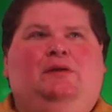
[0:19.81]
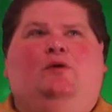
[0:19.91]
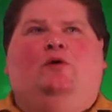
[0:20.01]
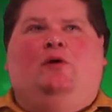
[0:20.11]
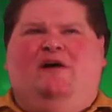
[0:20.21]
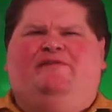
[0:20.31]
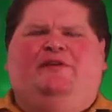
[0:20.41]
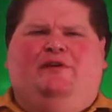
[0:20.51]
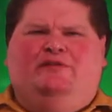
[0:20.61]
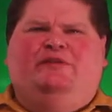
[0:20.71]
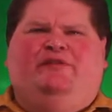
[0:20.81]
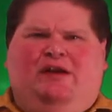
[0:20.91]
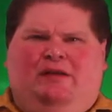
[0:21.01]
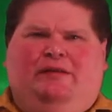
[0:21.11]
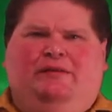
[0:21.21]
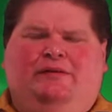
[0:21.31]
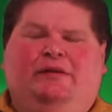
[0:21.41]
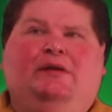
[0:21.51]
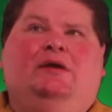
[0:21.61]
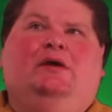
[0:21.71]
or off the coast of Ireland,
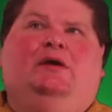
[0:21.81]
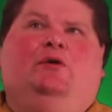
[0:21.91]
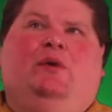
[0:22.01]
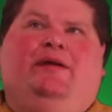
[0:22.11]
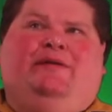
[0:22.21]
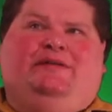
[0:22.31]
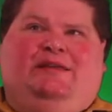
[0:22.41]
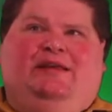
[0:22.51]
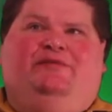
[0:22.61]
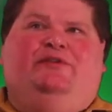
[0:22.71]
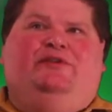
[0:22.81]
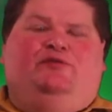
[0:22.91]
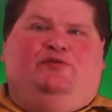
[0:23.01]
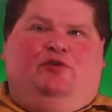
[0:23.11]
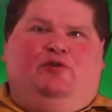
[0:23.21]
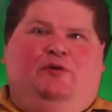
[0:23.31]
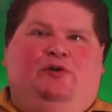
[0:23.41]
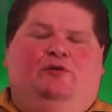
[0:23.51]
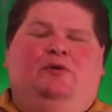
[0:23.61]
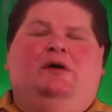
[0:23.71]
where instead of the
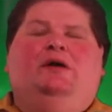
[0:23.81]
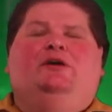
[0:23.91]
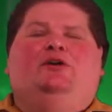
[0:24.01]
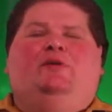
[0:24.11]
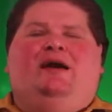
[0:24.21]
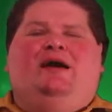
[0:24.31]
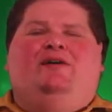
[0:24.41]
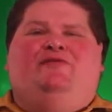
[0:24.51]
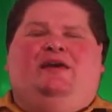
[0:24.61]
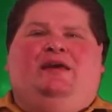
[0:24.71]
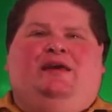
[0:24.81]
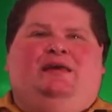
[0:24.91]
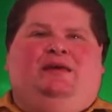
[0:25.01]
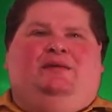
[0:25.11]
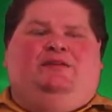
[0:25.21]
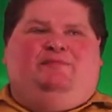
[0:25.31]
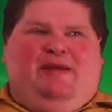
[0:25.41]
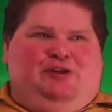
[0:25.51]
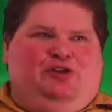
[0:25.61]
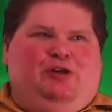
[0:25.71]
Nostromo, you have a
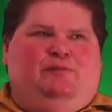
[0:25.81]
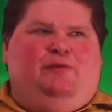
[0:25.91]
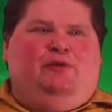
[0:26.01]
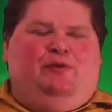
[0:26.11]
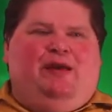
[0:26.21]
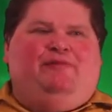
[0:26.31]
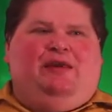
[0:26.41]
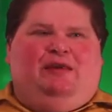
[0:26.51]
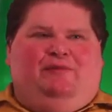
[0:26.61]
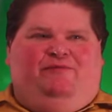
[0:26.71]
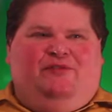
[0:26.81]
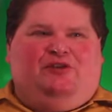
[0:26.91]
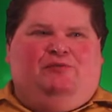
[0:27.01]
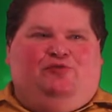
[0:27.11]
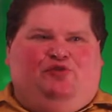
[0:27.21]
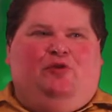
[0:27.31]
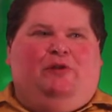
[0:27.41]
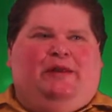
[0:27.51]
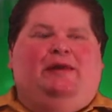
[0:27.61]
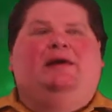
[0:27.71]
spaceship, or you have a fishing
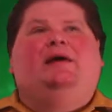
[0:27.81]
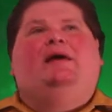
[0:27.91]
trolley,